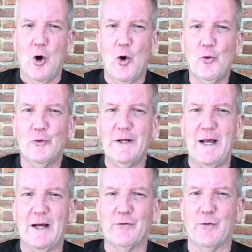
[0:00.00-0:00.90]

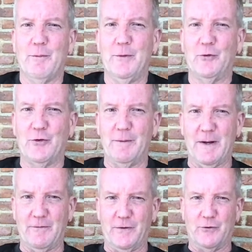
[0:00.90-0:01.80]
Only ask for a mutually
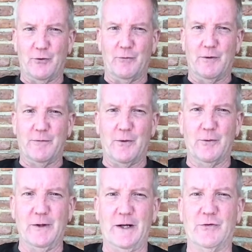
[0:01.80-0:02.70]
beneficial
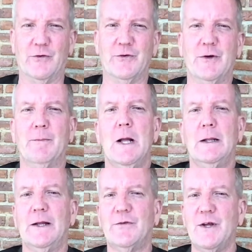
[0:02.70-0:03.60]
referral relationship.
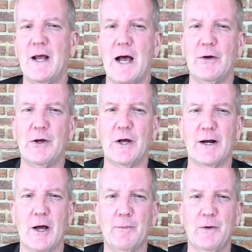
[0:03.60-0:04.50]
Let's see how you can
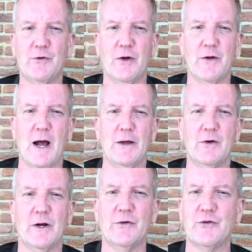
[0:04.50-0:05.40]
help each other, how you
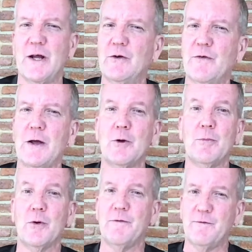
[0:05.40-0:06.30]
can exchange
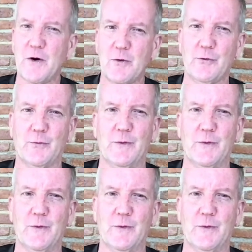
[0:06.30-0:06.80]
valuable referrals